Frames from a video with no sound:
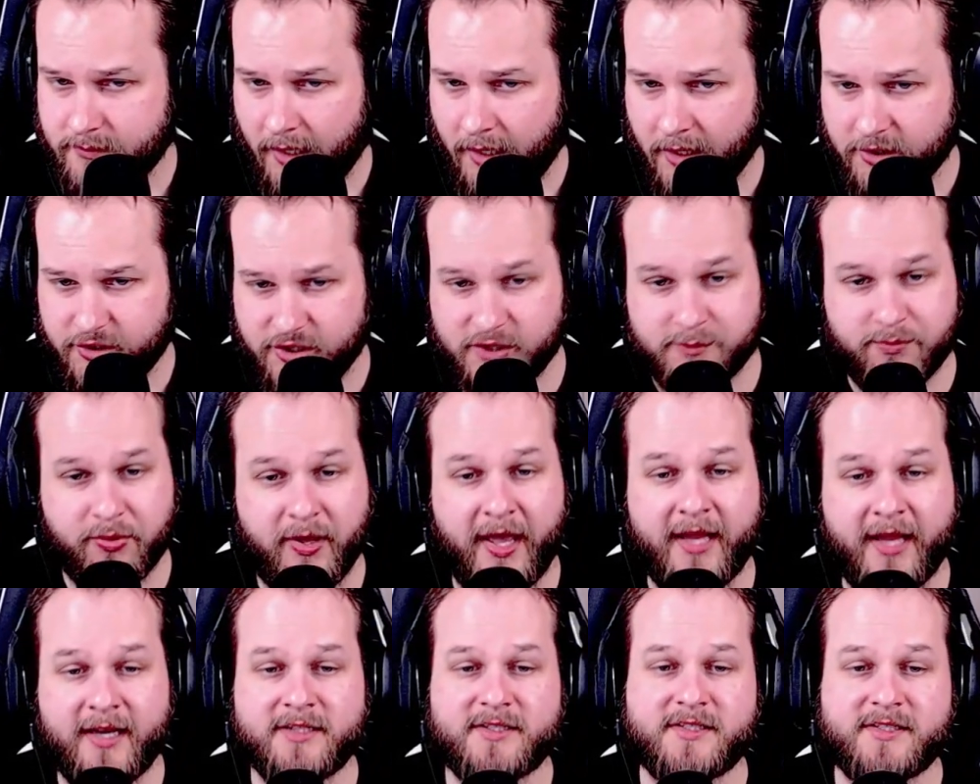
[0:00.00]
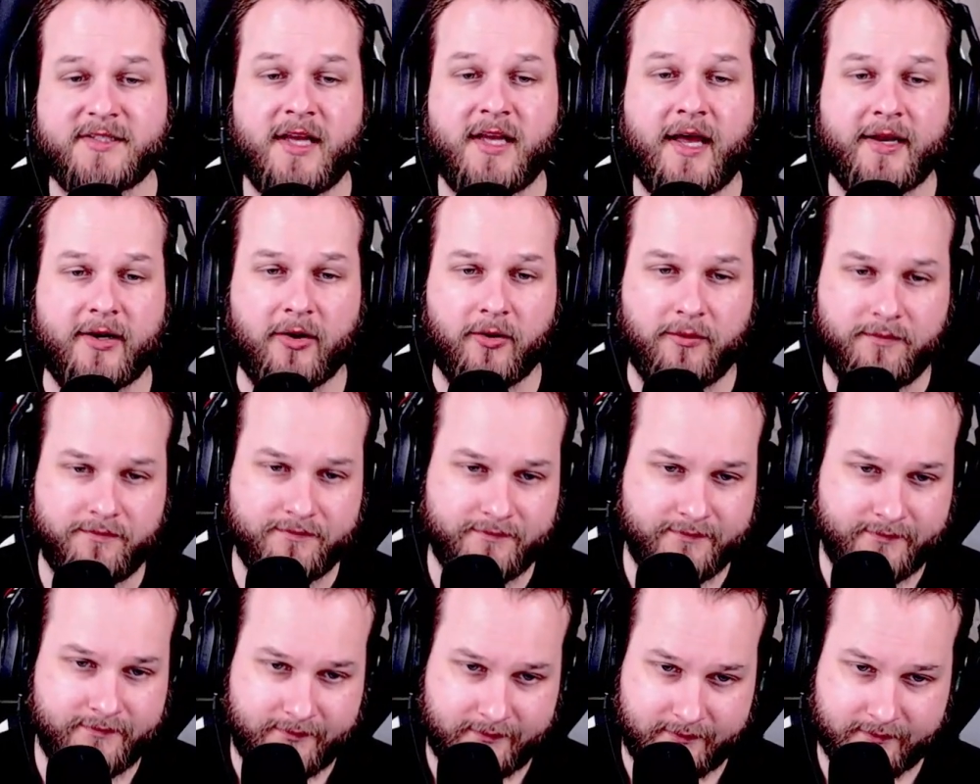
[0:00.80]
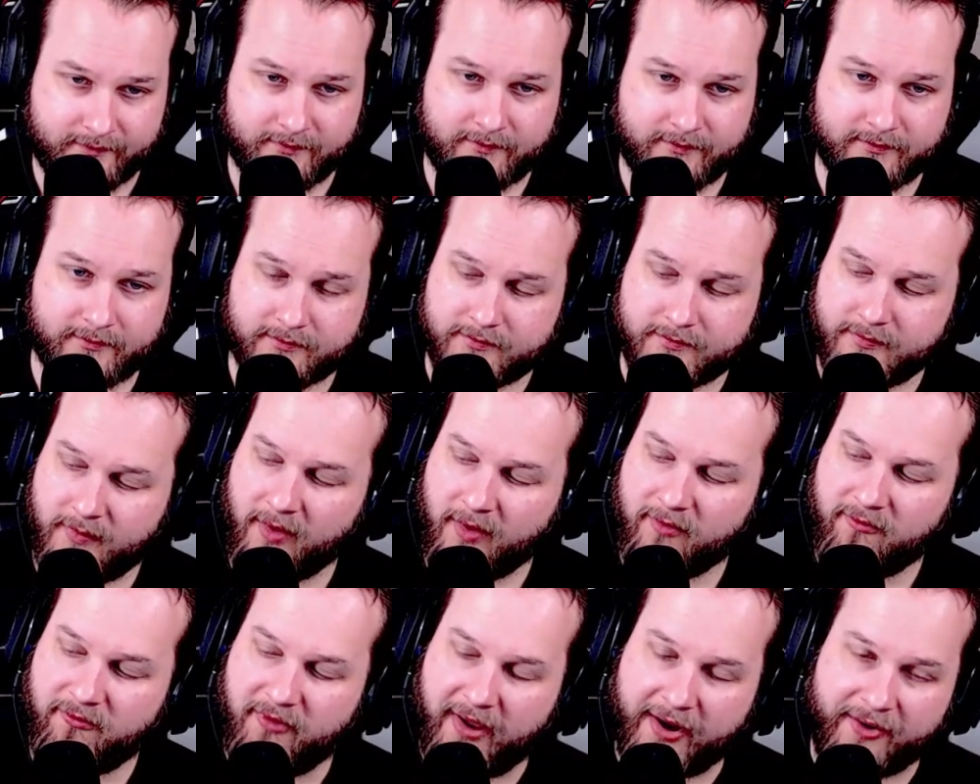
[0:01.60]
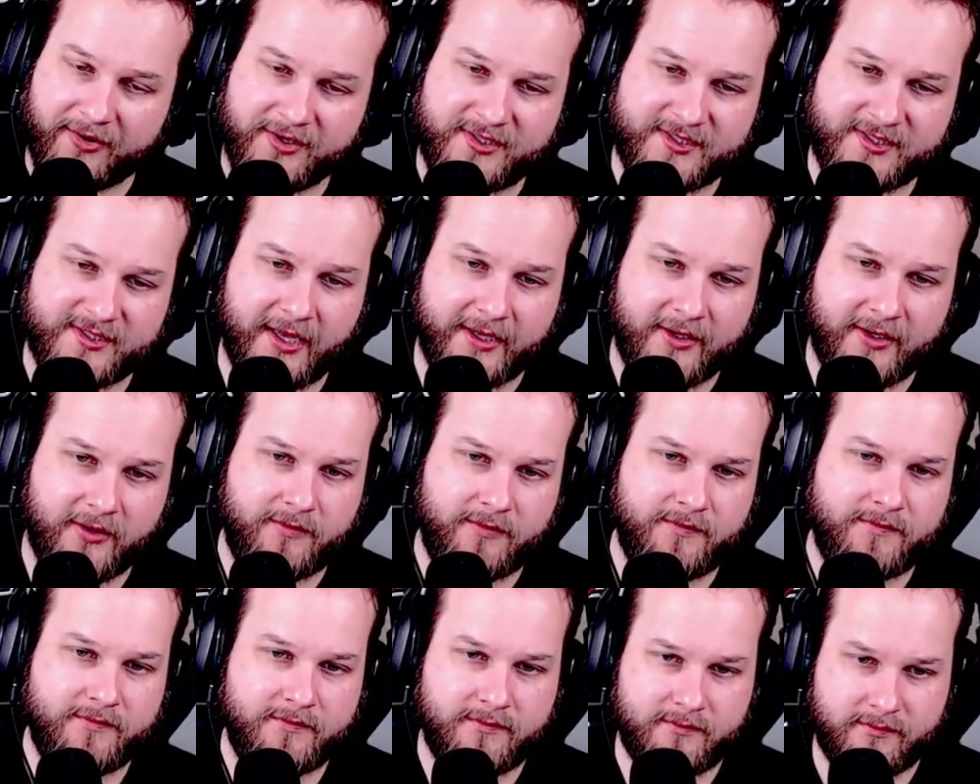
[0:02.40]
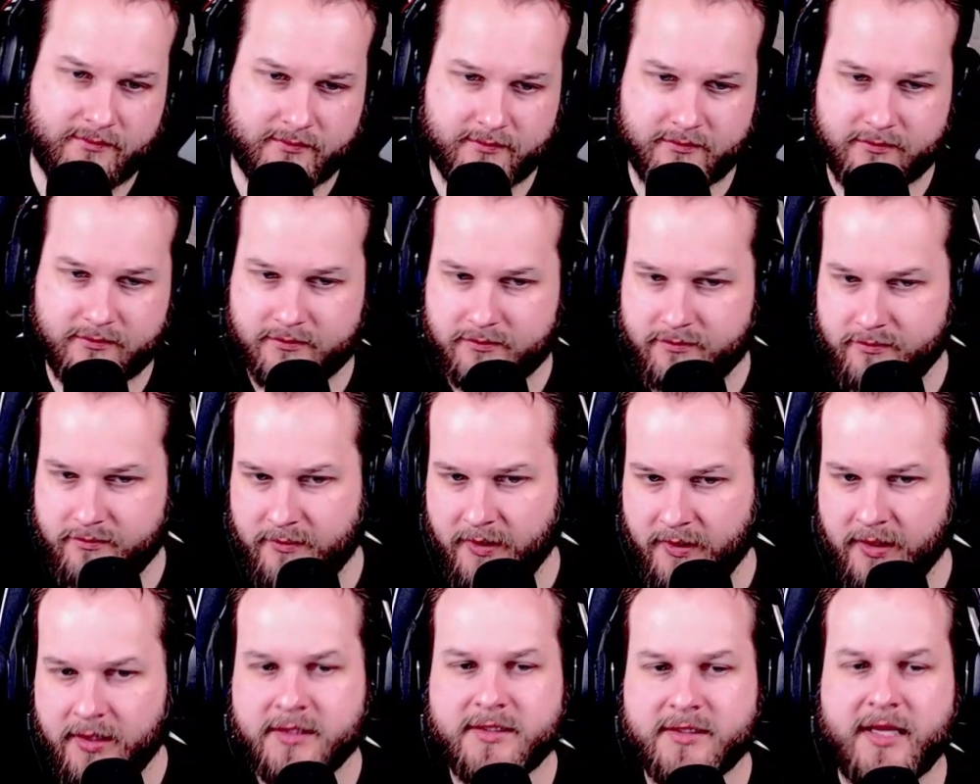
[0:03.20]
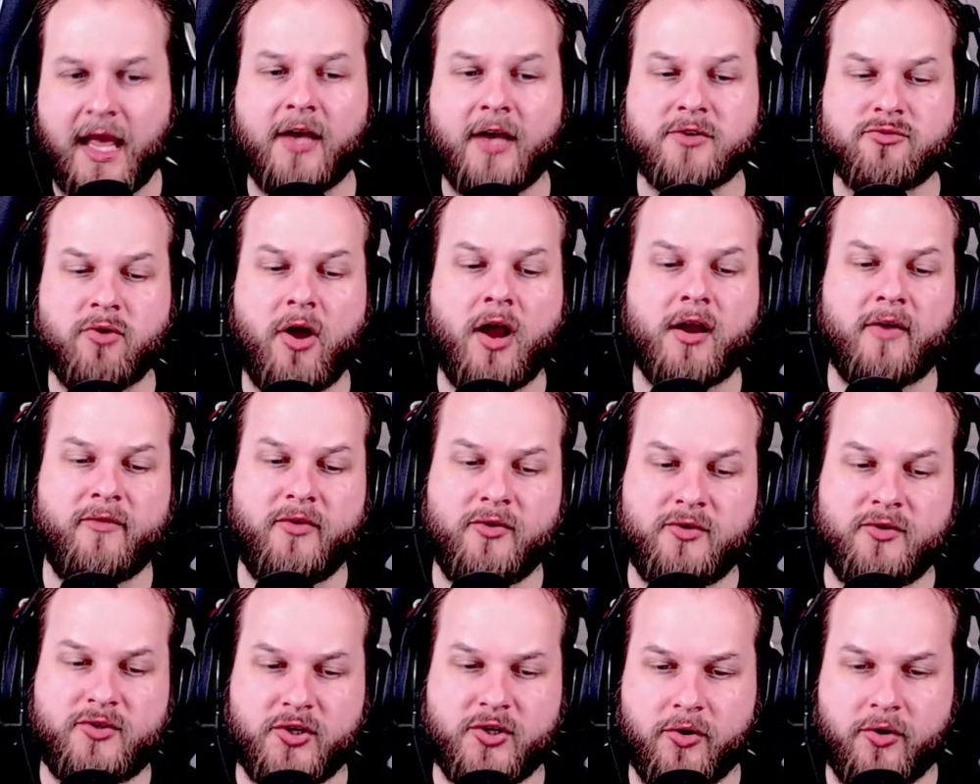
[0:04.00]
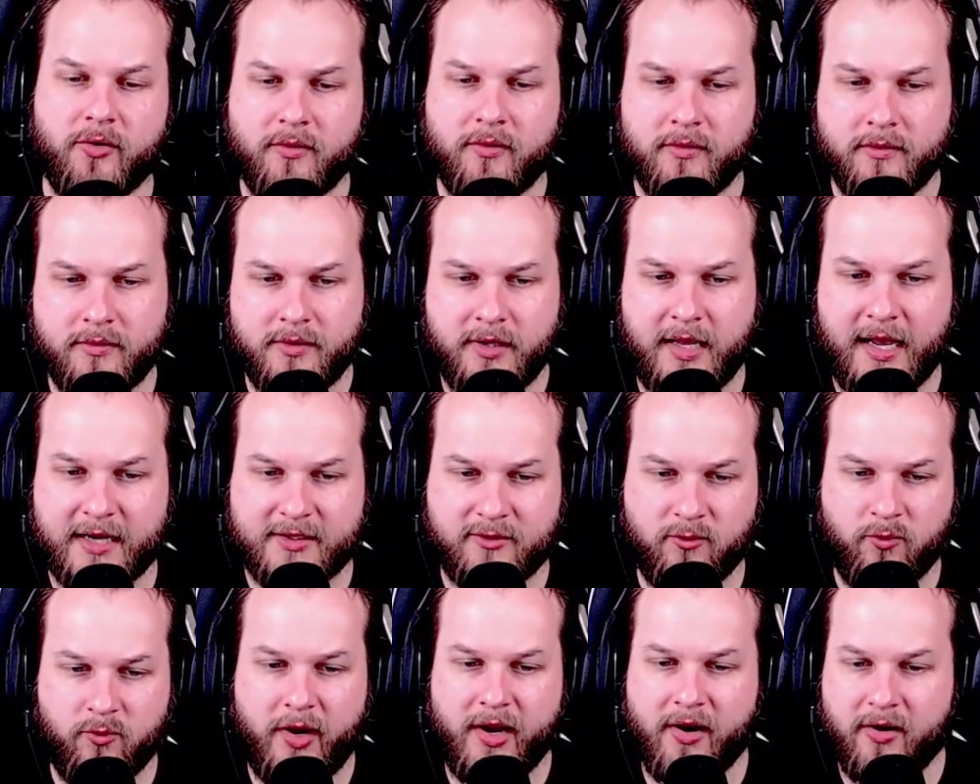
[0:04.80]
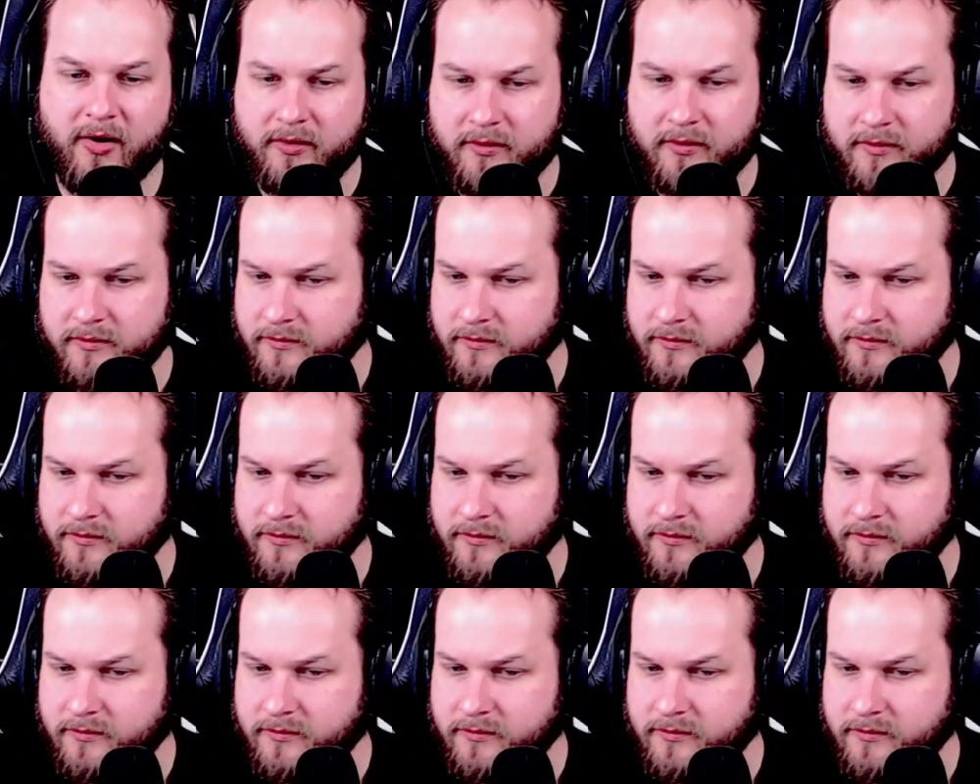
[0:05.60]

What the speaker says: She's playing it subtle. Very subtle. The hell's wrong with you two? You're acting weird.